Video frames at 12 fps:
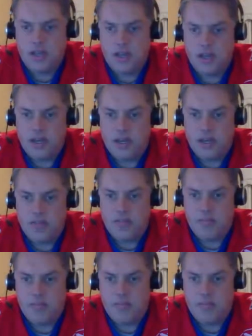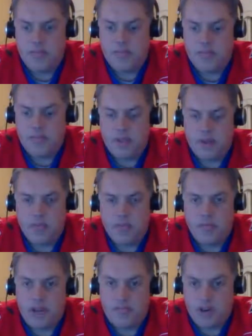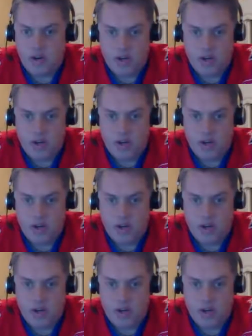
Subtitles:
That makes me wonder if